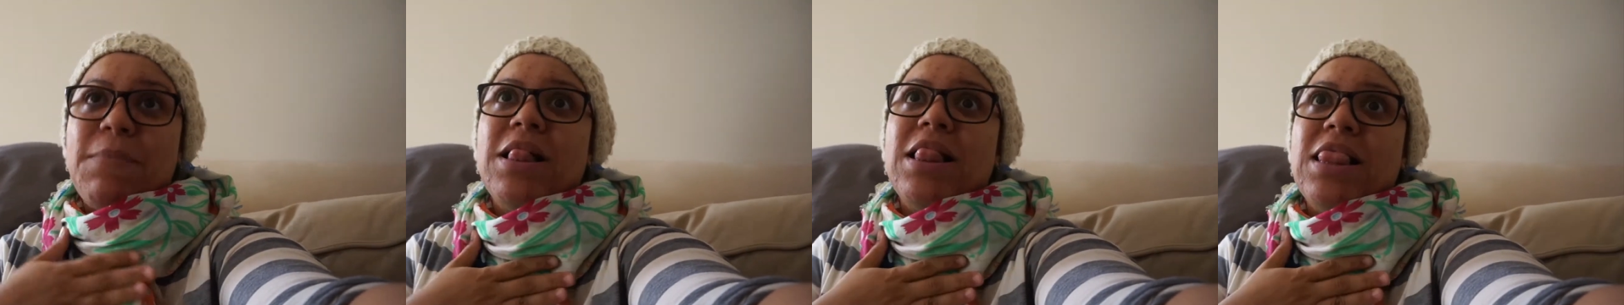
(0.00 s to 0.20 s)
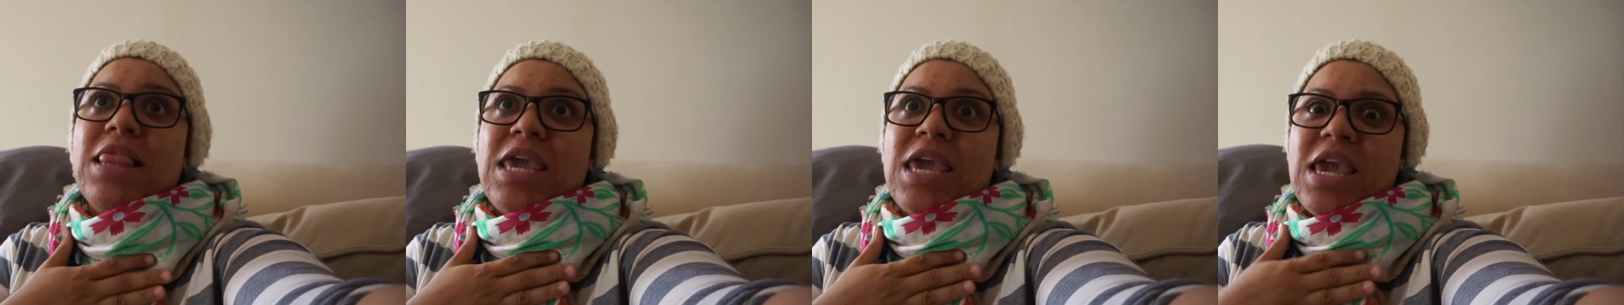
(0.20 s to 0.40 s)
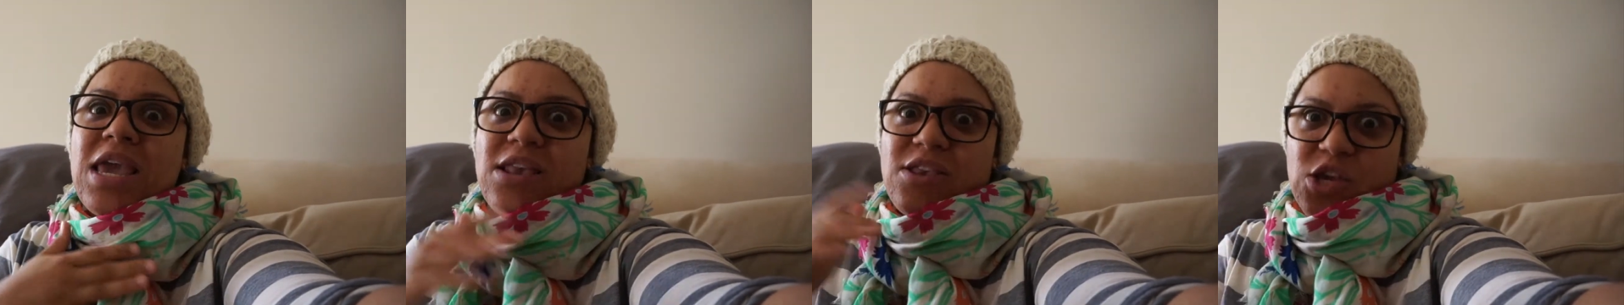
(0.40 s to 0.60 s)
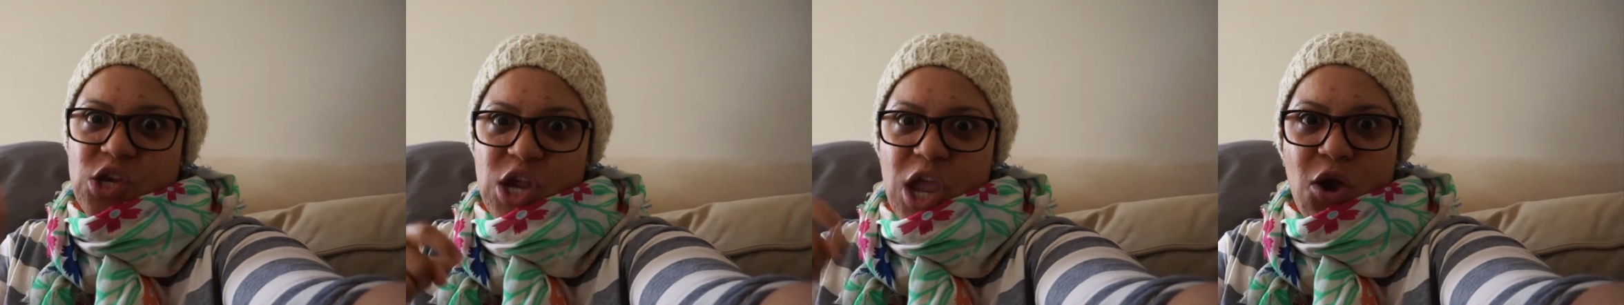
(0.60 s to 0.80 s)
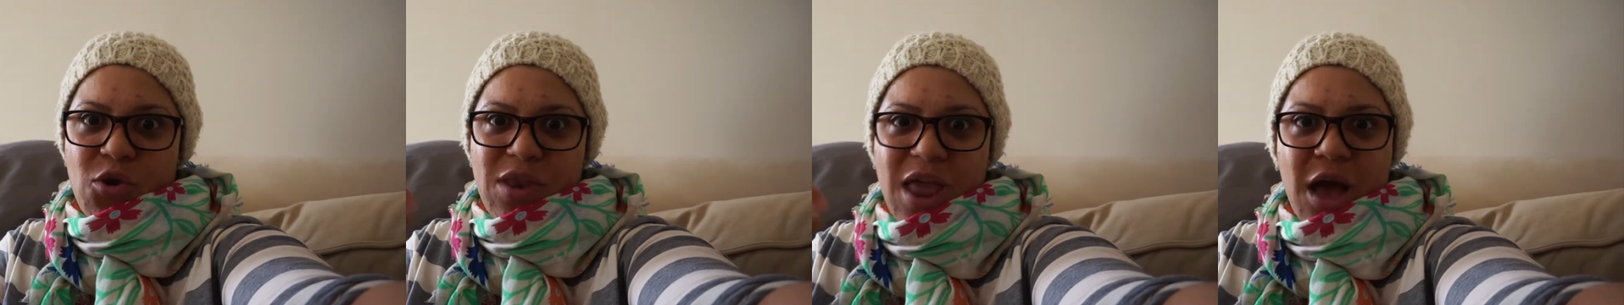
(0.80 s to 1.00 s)
please
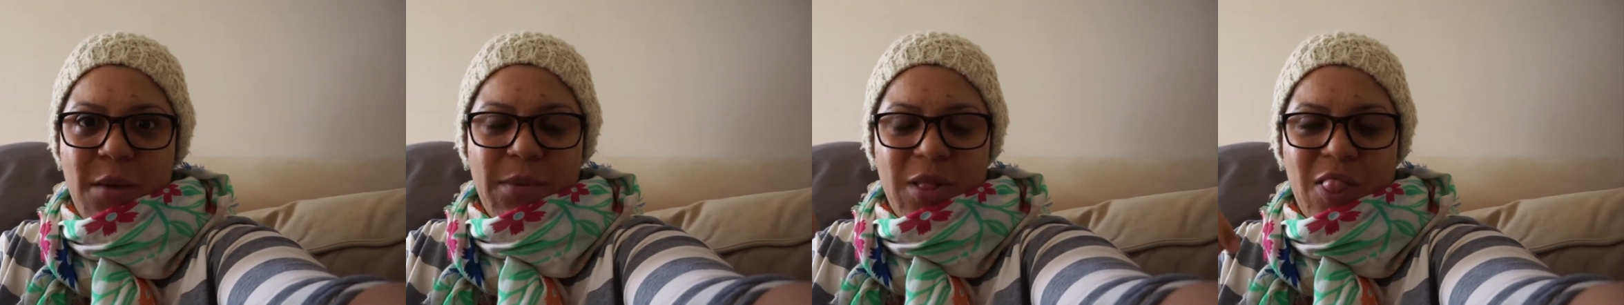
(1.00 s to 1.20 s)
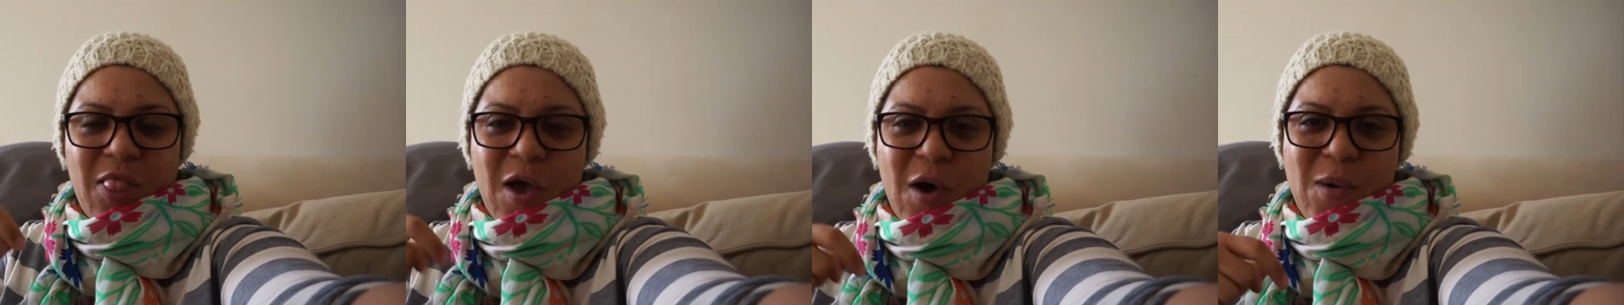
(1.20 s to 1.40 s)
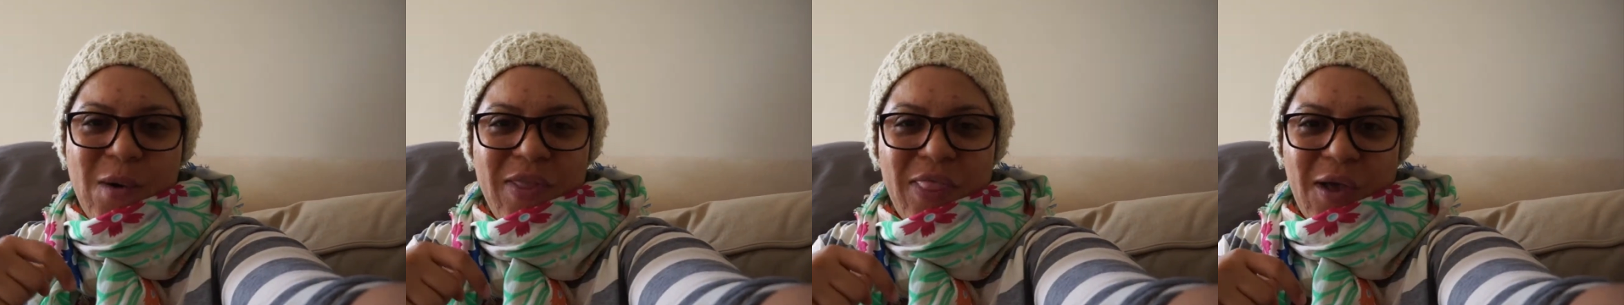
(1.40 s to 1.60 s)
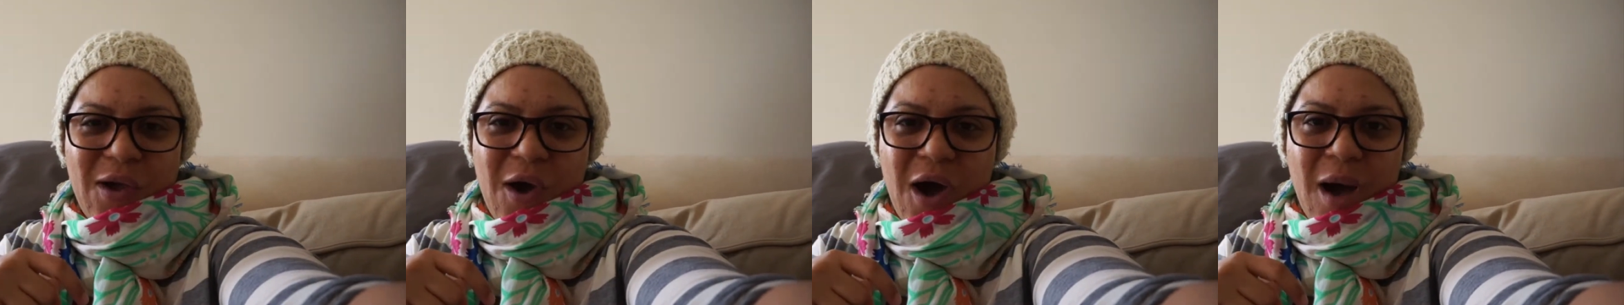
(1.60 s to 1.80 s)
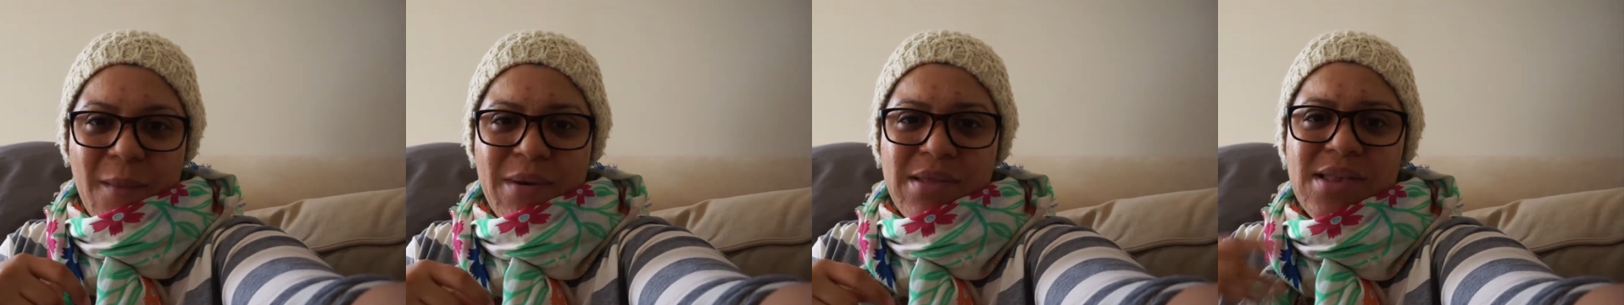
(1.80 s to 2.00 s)
share down below in the
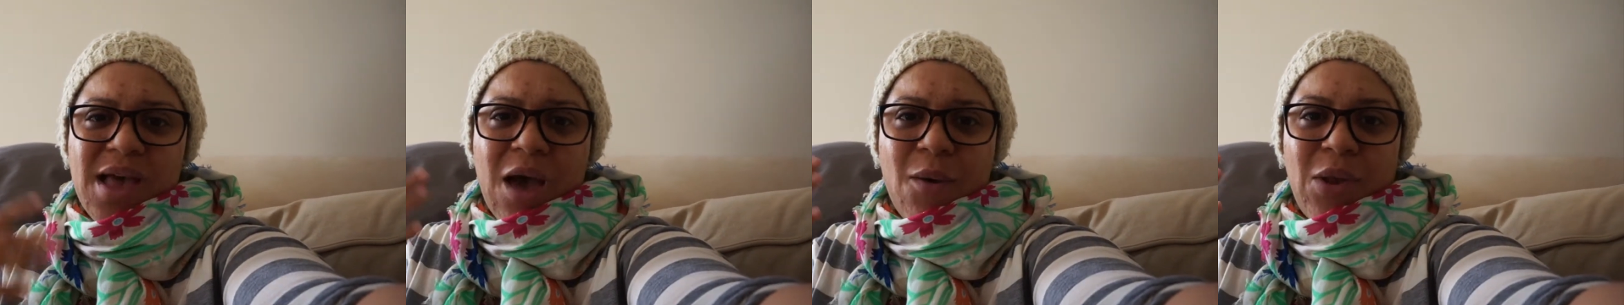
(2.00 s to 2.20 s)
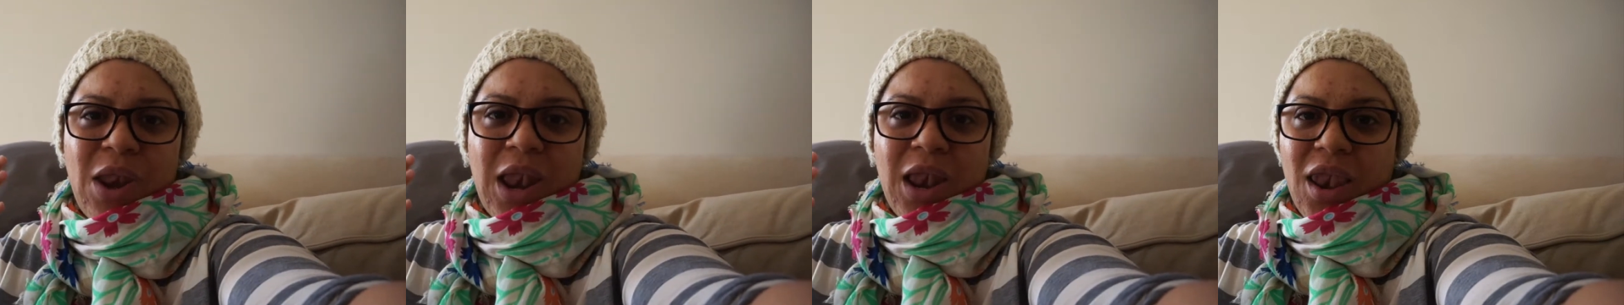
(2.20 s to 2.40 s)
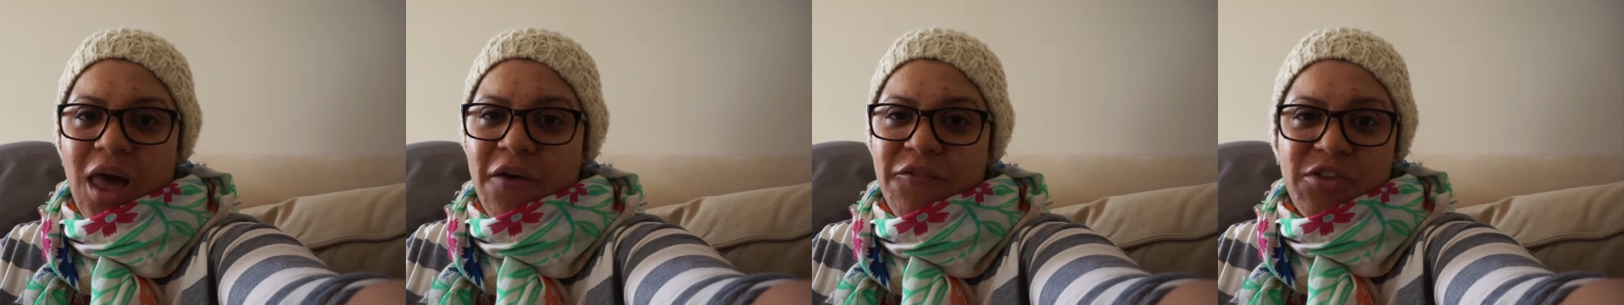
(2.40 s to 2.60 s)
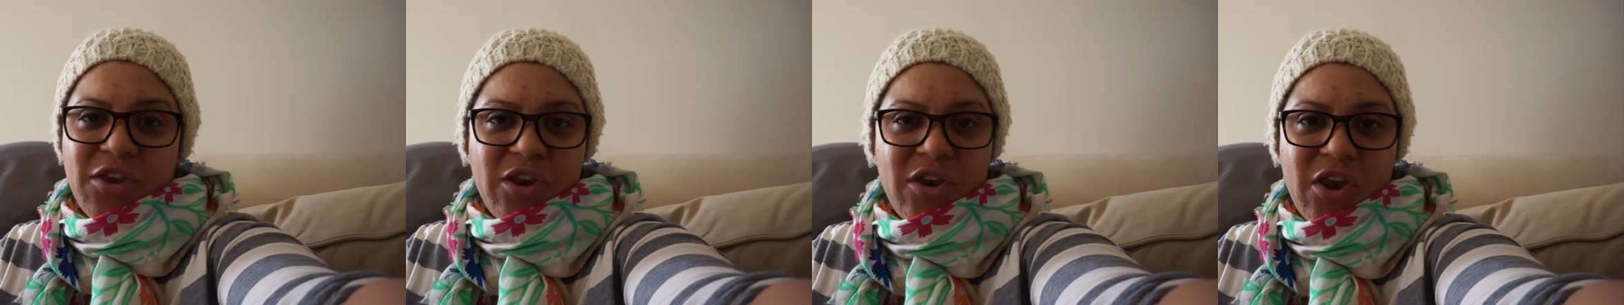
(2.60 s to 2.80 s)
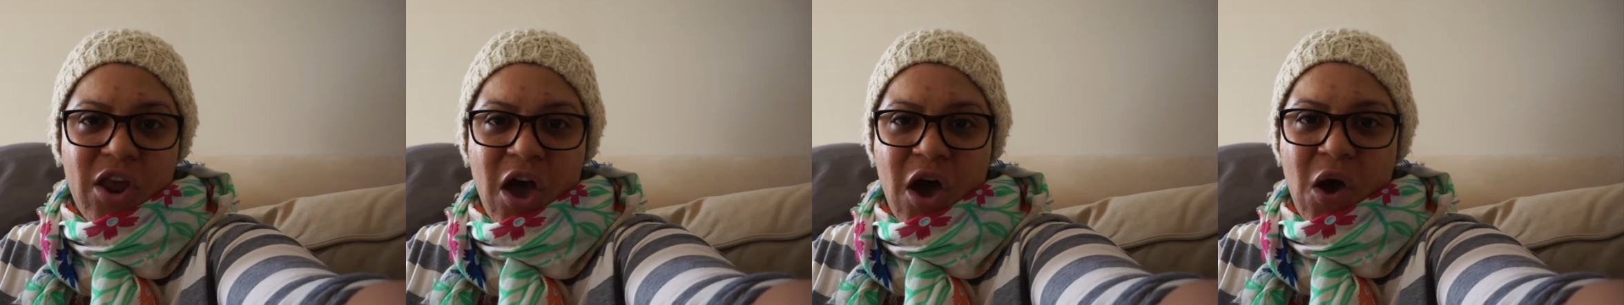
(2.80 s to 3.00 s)
comments. I would love
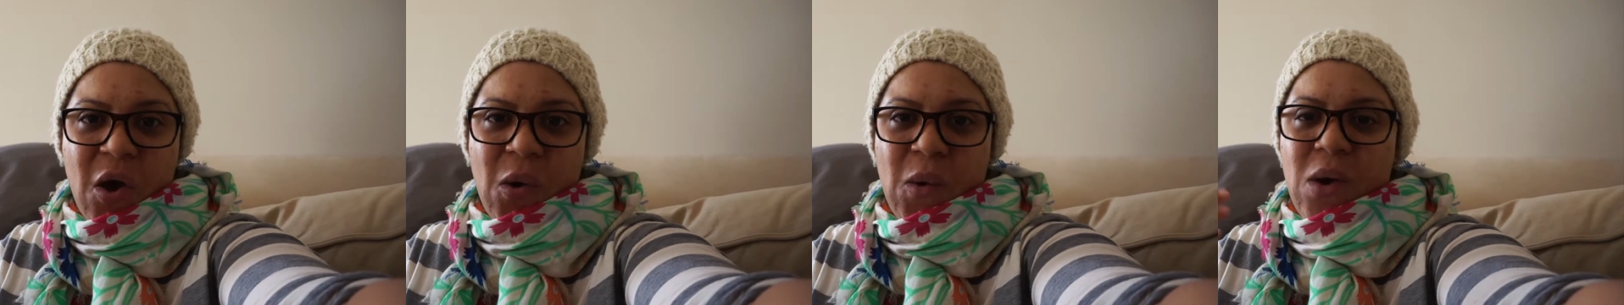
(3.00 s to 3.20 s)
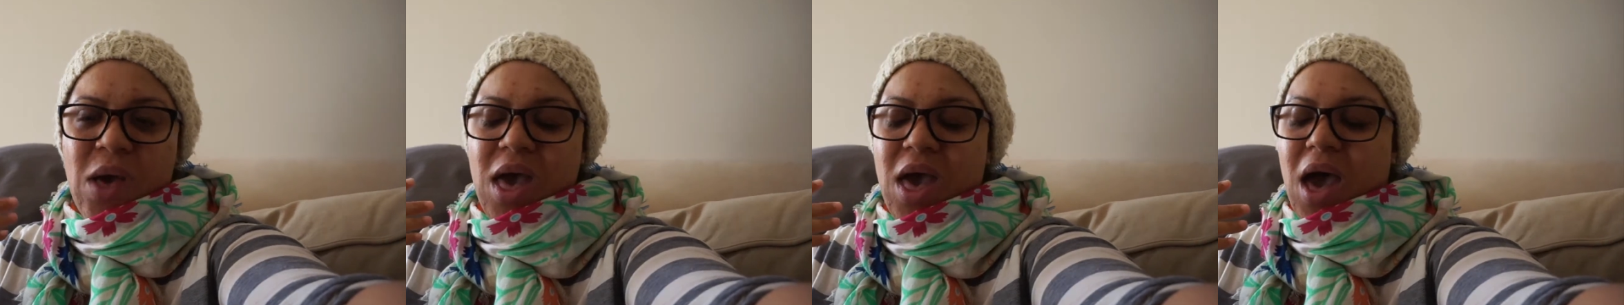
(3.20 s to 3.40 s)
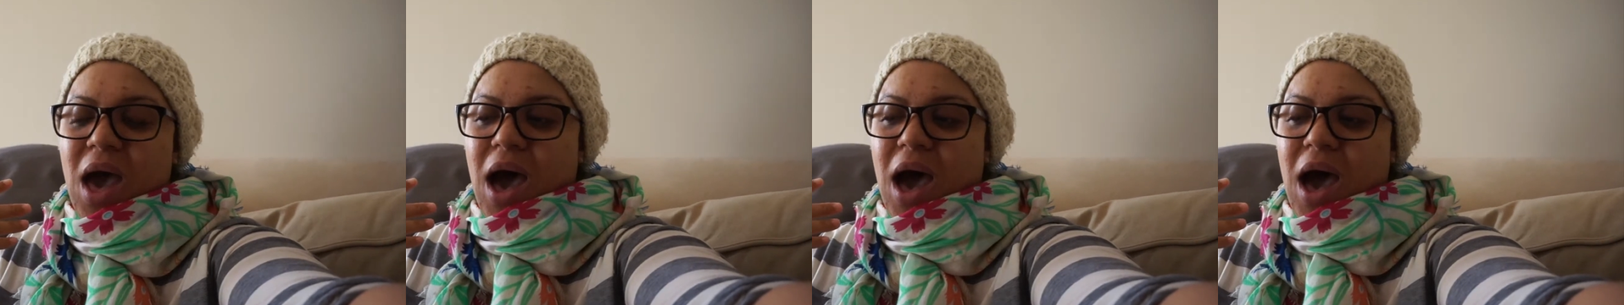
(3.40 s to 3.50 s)
to know.